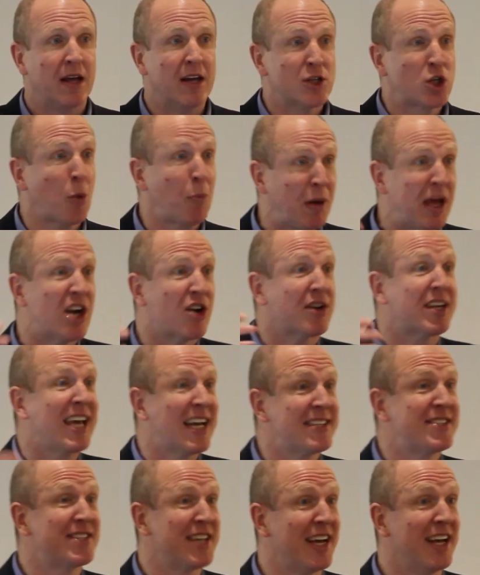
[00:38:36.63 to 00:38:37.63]
So Peter
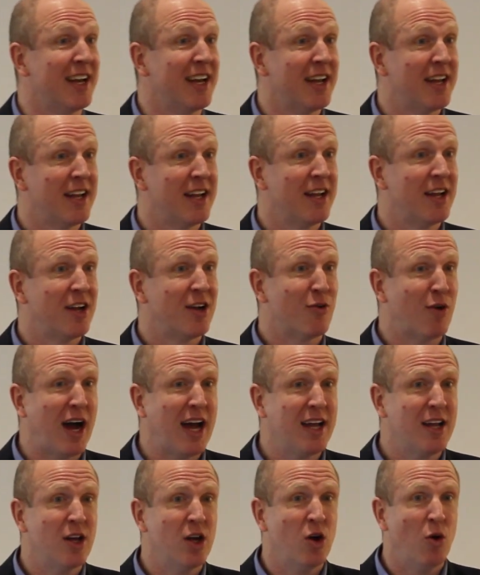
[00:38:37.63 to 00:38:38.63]
gets it,
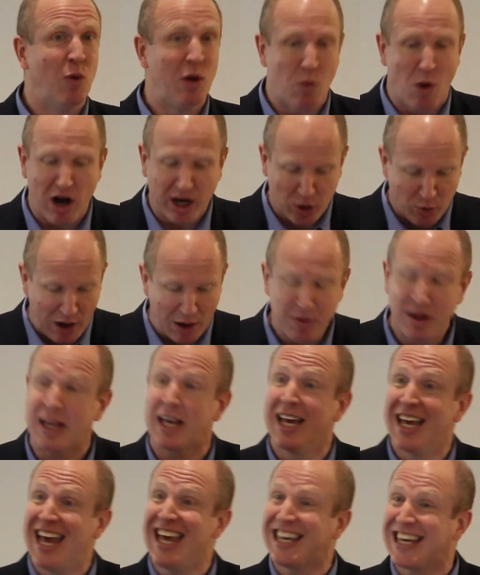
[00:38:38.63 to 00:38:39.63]
right? We walk away and we're
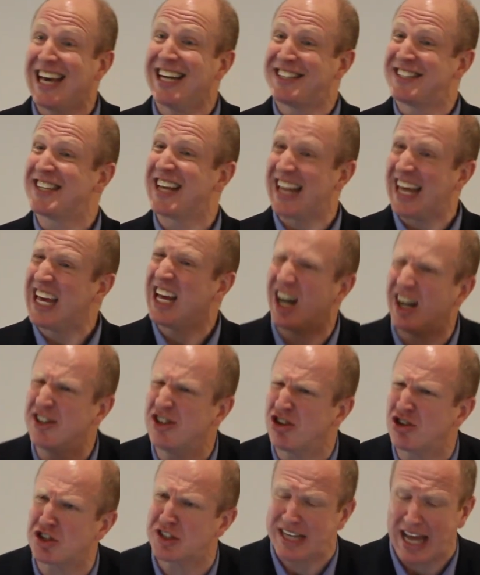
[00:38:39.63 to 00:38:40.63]
like, he gets it. He
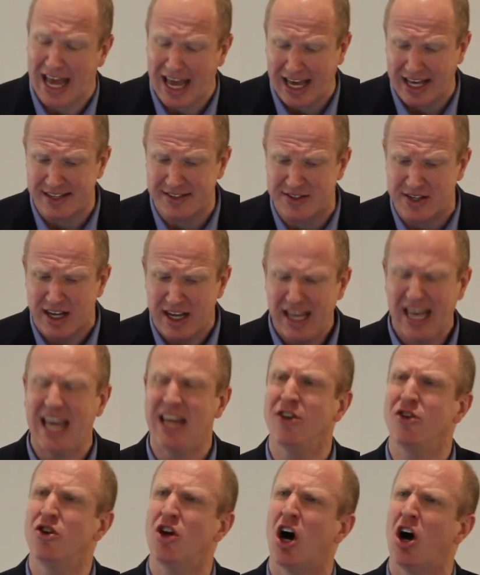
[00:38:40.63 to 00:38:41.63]
understands.
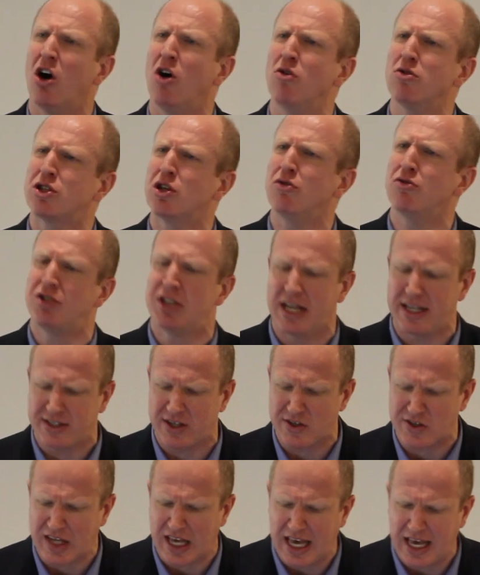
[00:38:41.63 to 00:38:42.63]
He knows who
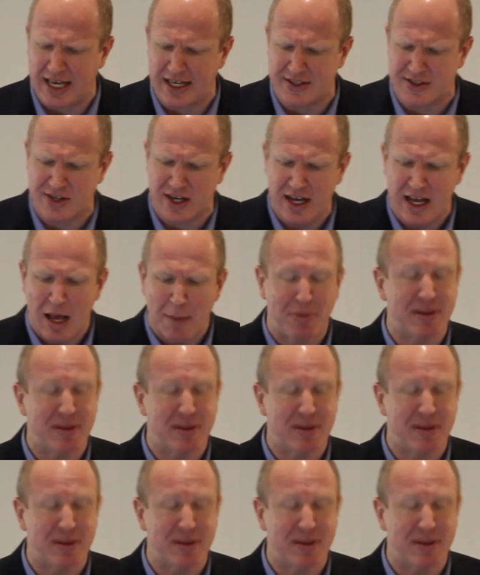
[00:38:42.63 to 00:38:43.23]
Jesus is.